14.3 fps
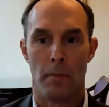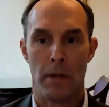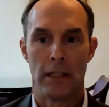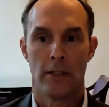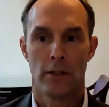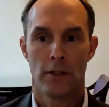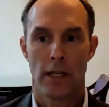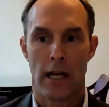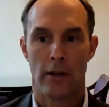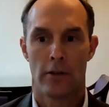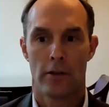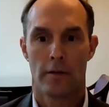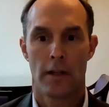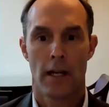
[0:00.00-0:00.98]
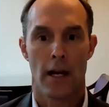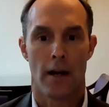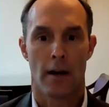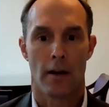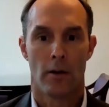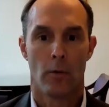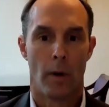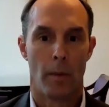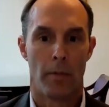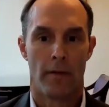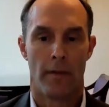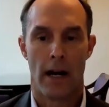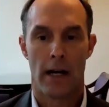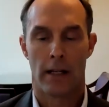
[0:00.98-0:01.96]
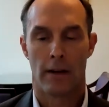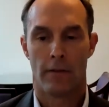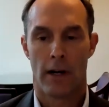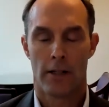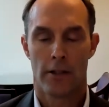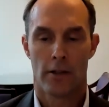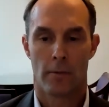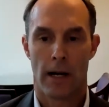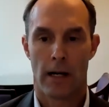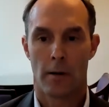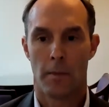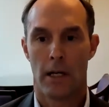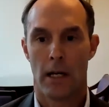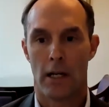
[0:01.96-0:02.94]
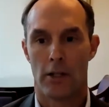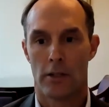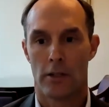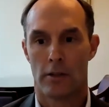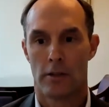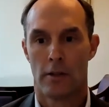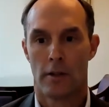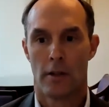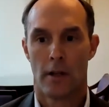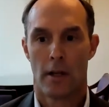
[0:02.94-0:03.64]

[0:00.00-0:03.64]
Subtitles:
meet their standards of care when providing advice or recommendations,